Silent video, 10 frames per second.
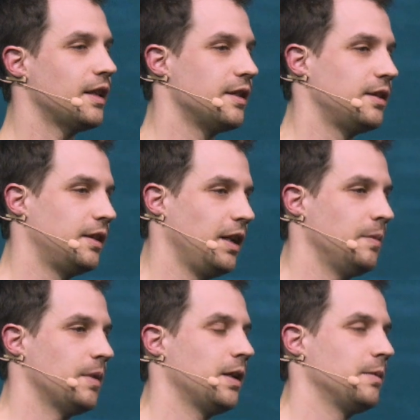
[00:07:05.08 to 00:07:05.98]
as a
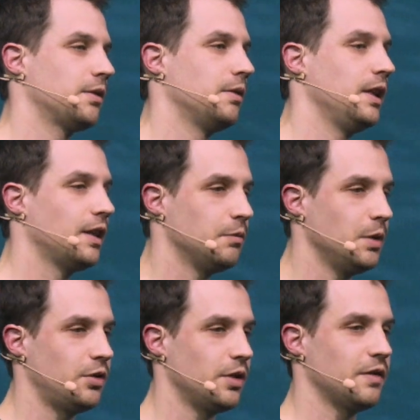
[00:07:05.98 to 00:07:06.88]
team at MX3D that we
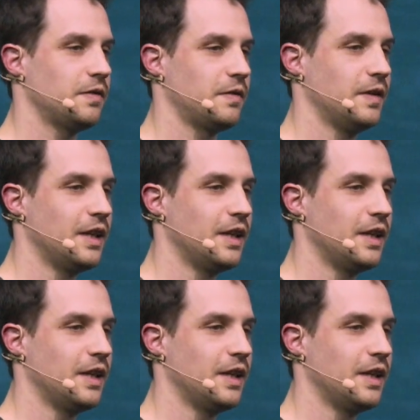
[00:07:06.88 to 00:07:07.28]
should have